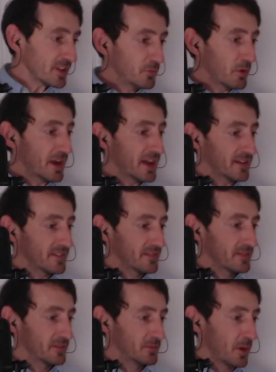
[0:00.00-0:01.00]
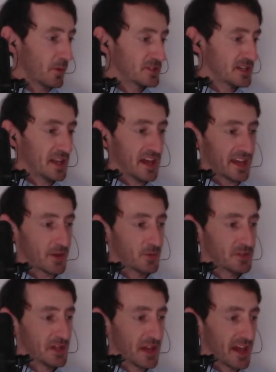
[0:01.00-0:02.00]
Right. What would you like?
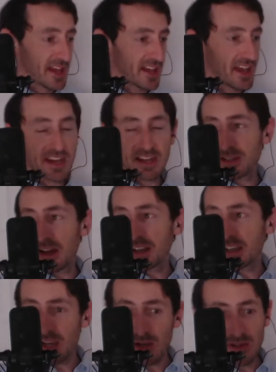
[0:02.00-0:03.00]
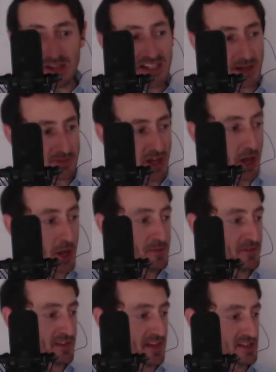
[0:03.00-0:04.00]
Would you like, and I queued these up, so
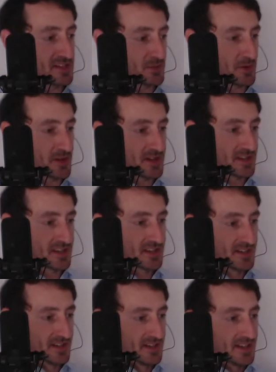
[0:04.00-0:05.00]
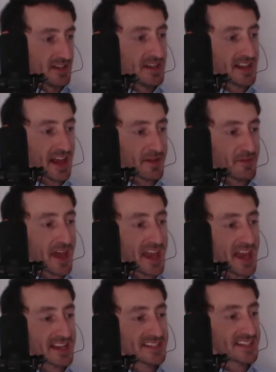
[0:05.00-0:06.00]
hopefully they should work. You can have Hey
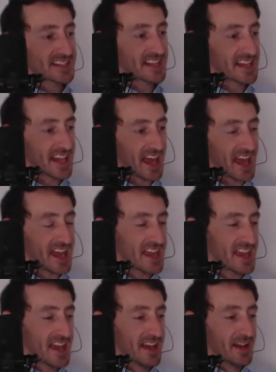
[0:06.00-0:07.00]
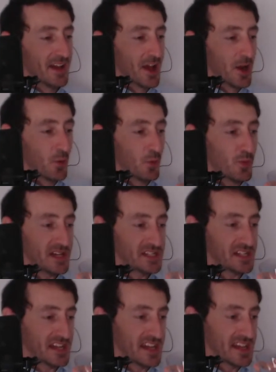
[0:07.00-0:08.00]
Hey 16K,
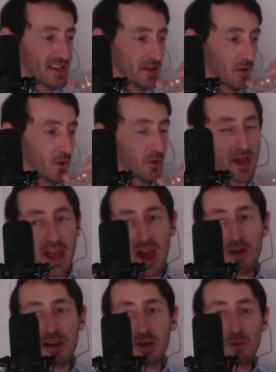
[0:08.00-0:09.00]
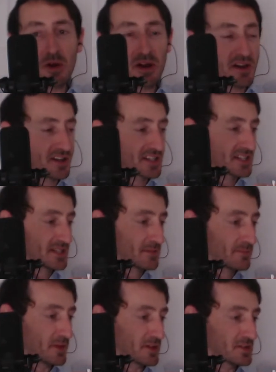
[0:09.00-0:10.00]
Rishi, or It Only Works
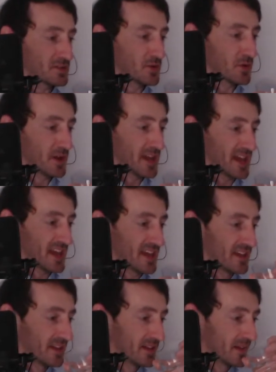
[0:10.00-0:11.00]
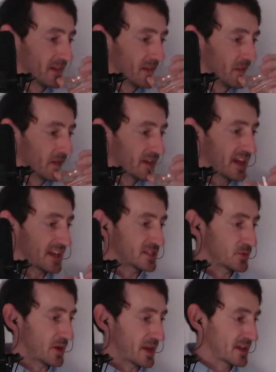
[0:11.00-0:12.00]
Because You're Here.
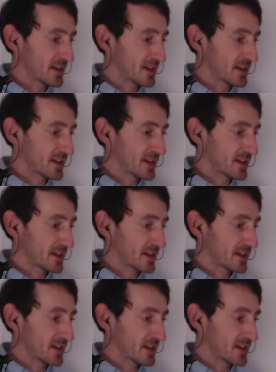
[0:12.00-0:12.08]
Getaway.